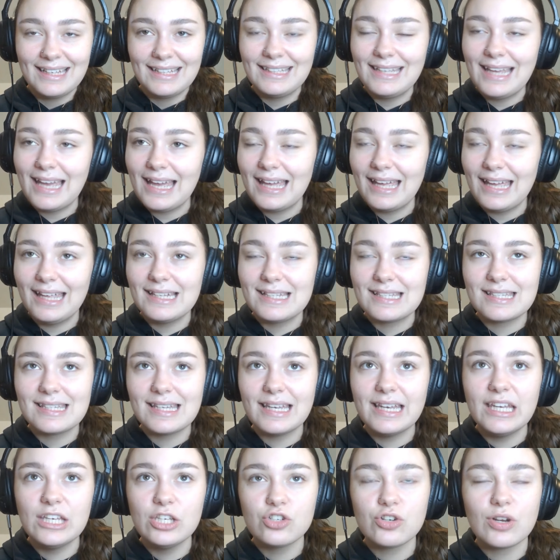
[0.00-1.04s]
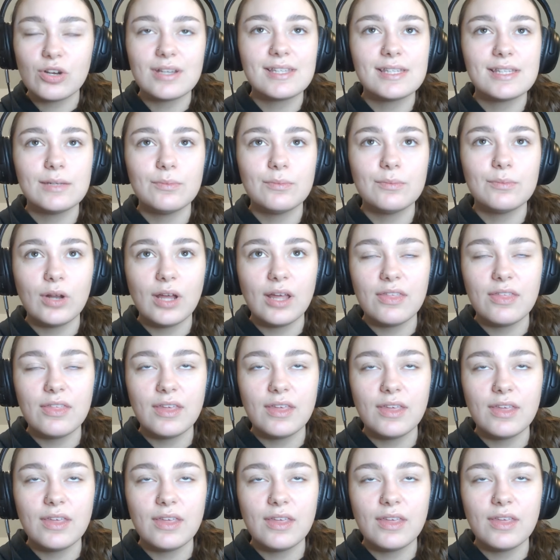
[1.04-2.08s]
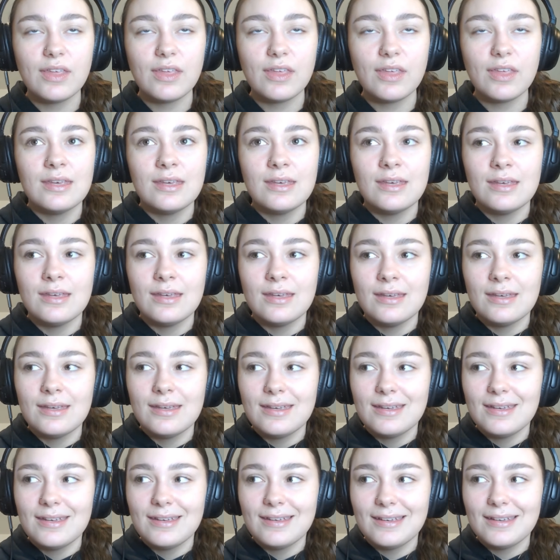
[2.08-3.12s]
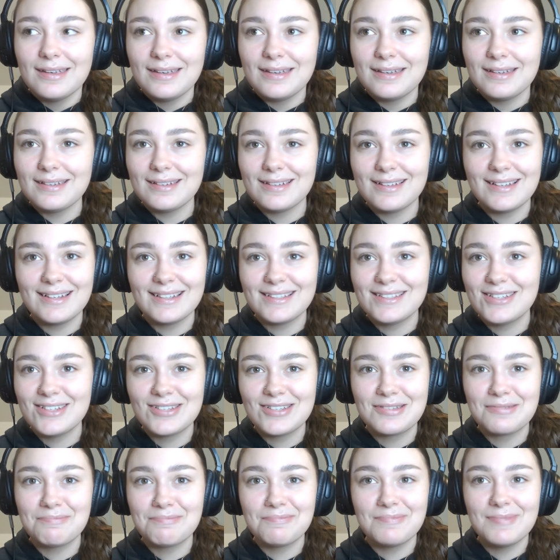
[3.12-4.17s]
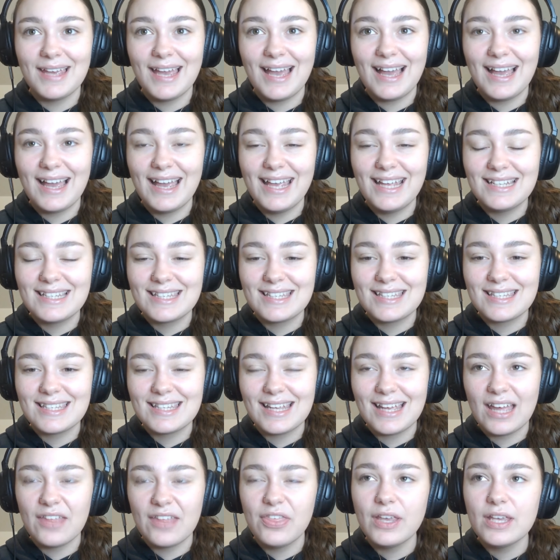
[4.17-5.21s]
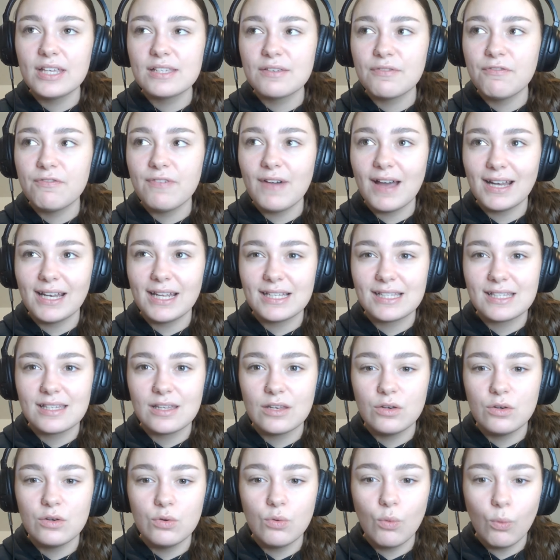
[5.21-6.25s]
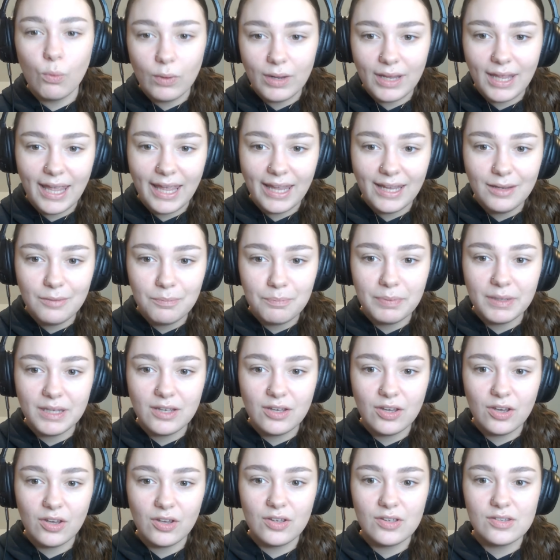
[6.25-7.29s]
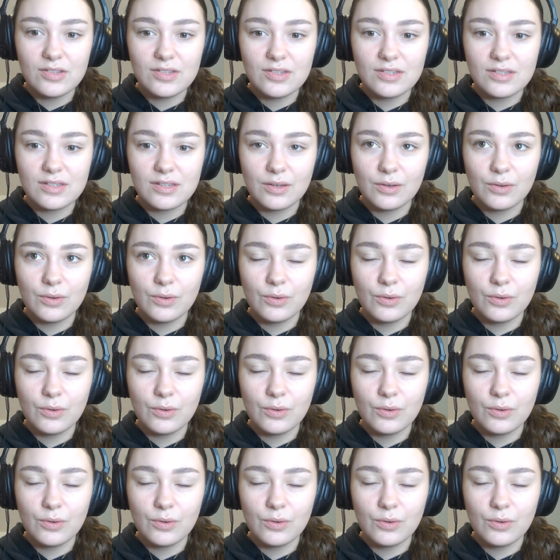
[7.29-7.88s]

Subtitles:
Yeah, it's an interesting one. I think as a fan, it's annoying because